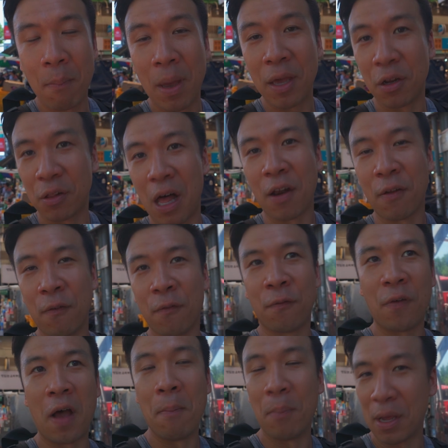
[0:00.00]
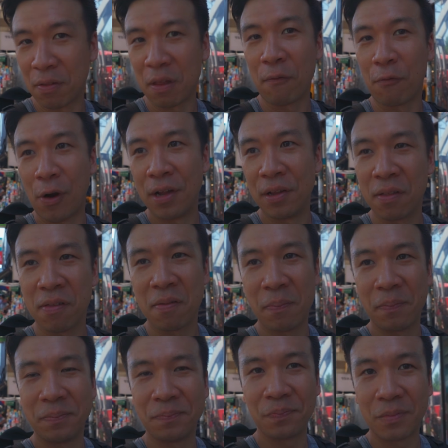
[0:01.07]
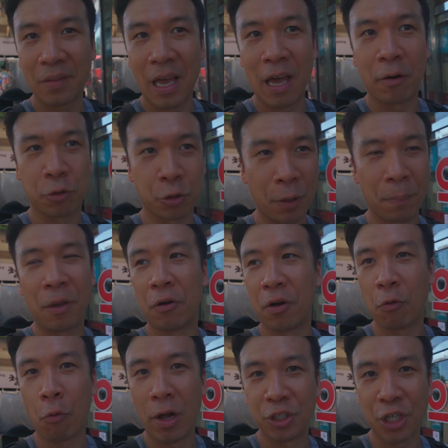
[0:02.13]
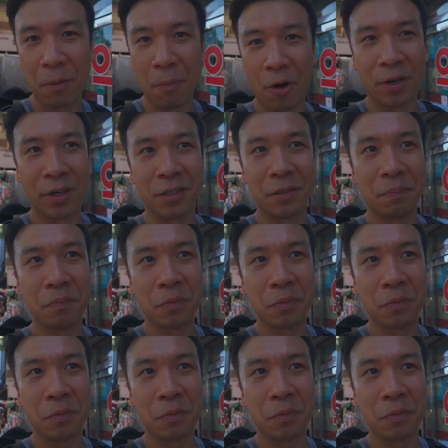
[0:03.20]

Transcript: made a lot of amazing friends at our trip here to Gwangjang Market.